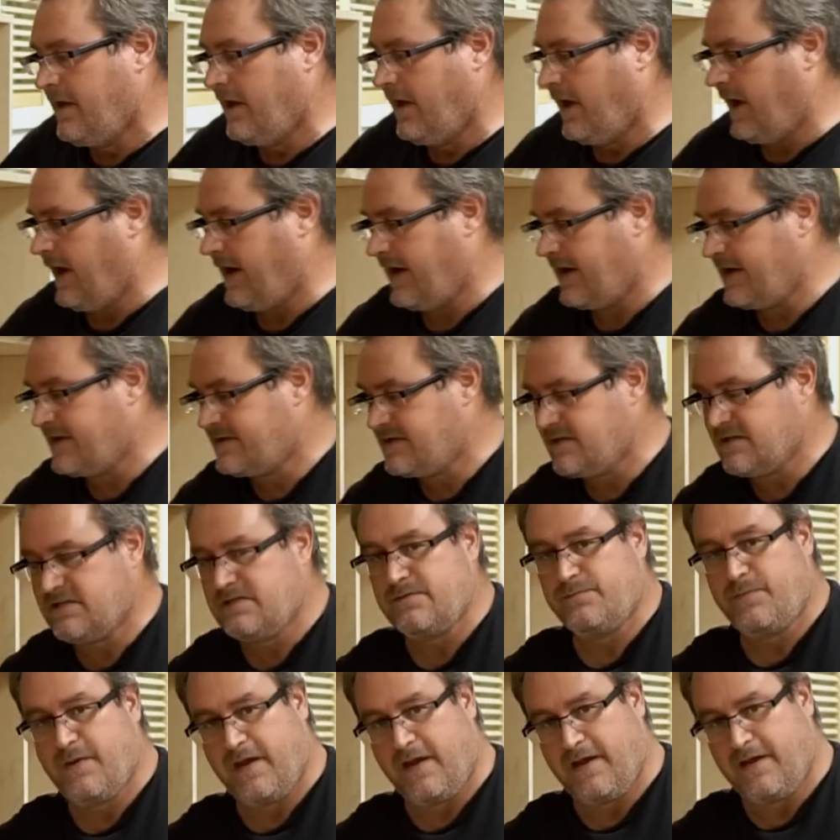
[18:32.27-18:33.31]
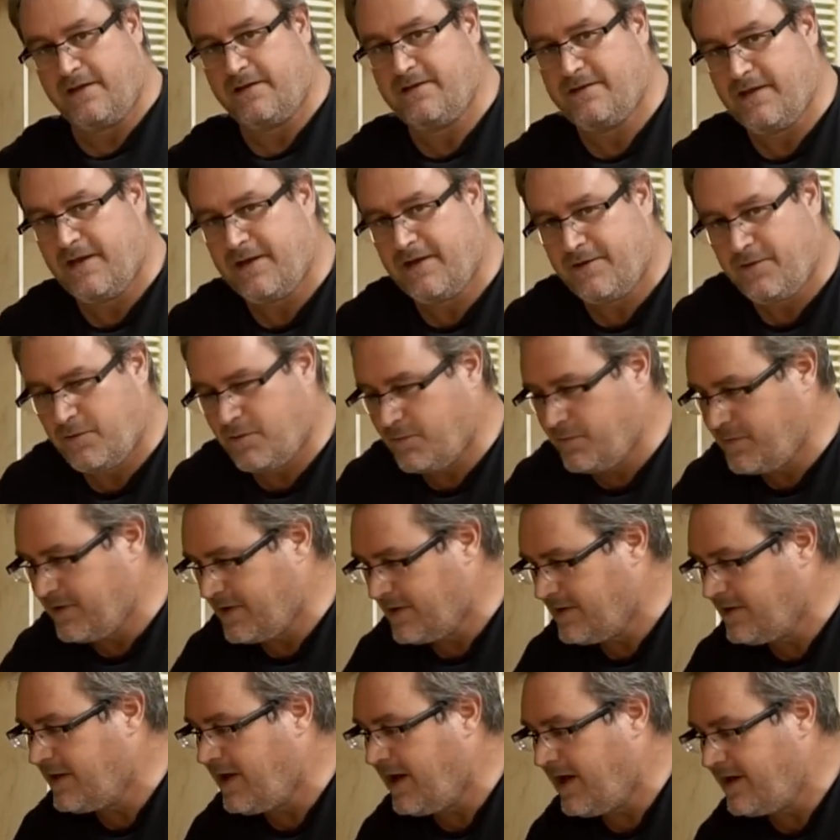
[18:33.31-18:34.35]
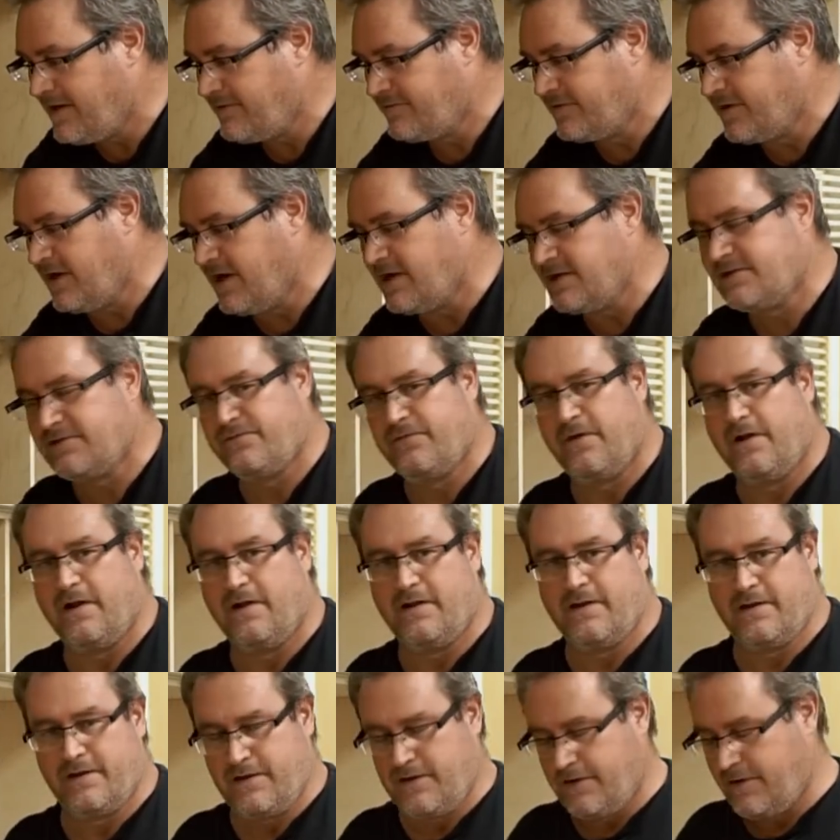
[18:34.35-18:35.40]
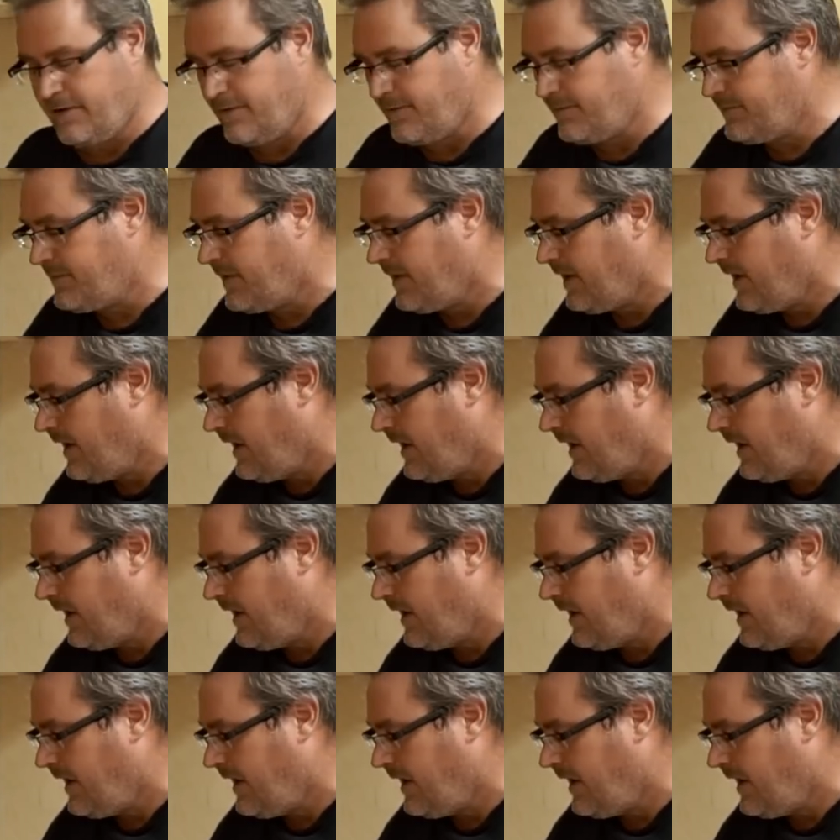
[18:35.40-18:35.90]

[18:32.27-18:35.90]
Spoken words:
I anticipate that there will be a lot of dust fall in here,